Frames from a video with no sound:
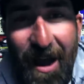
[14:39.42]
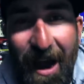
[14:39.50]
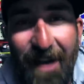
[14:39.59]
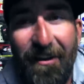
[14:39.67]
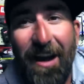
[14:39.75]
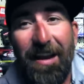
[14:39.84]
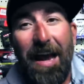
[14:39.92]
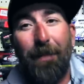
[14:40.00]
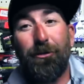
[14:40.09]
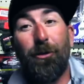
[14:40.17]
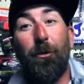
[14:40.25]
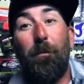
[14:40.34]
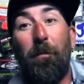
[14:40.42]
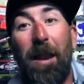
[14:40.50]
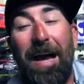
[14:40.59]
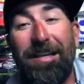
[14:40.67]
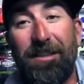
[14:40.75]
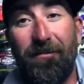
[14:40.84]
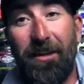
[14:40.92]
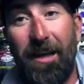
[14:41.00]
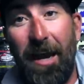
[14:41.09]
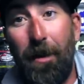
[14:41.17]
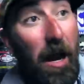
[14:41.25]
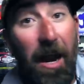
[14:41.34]
I've had an absolute blast of a
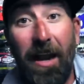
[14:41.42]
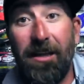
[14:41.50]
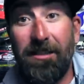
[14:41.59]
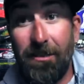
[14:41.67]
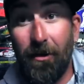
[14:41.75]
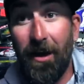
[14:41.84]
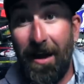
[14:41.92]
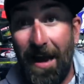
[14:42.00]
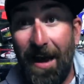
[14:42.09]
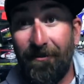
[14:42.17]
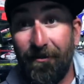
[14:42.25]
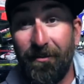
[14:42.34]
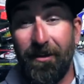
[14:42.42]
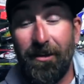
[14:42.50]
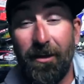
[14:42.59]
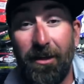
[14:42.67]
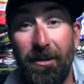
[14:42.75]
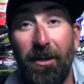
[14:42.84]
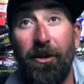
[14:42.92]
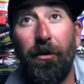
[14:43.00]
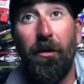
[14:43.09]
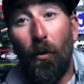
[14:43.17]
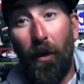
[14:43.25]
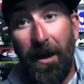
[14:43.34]
day and I still got half of it to continue.
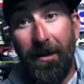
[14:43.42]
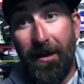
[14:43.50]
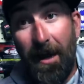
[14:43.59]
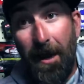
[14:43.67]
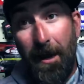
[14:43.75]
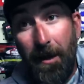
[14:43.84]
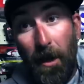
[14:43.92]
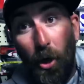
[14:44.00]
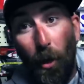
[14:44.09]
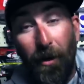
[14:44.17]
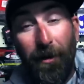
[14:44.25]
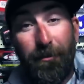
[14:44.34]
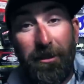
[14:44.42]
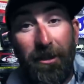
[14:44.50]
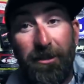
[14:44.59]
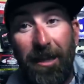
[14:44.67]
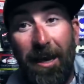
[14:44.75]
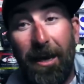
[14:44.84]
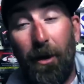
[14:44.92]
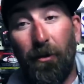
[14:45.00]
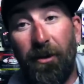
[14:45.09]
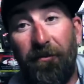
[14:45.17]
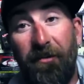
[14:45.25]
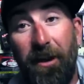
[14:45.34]
Rain day, going upstairs to hang out
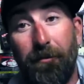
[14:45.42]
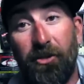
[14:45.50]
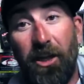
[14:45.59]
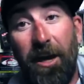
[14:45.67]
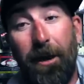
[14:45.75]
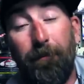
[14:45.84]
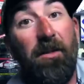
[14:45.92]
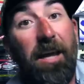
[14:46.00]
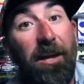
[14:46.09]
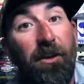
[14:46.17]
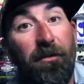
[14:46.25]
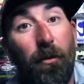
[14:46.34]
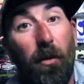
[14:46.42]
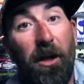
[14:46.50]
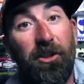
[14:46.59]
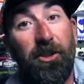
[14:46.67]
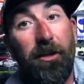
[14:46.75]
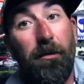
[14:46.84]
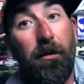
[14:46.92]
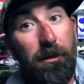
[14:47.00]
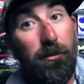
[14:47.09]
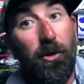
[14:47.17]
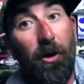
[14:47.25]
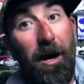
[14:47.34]
with the fam jam. Thank you for watching.
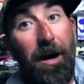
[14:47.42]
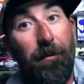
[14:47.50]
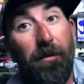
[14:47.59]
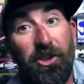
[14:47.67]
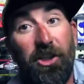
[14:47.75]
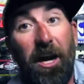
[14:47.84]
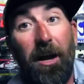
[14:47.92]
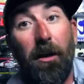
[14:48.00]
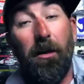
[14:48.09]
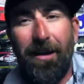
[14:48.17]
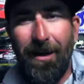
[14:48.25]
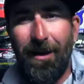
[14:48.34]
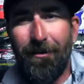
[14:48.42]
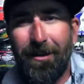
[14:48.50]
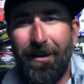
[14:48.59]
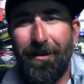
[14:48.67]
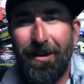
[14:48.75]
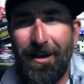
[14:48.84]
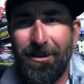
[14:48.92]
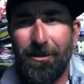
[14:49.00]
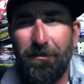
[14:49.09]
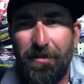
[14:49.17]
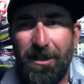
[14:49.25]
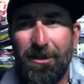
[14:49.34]
Subscribe, share, and get out there and catch
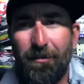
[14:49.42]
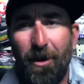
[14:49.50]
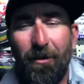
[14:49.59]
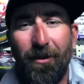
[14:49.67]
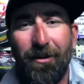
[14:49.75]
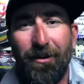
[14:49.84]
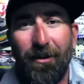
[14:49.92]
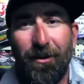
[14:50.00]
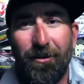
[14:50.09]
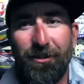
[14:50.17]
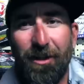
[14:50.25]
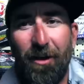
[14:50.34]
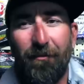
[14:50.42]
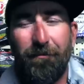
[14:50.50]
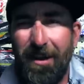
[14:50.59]
some big smallmouth yourself.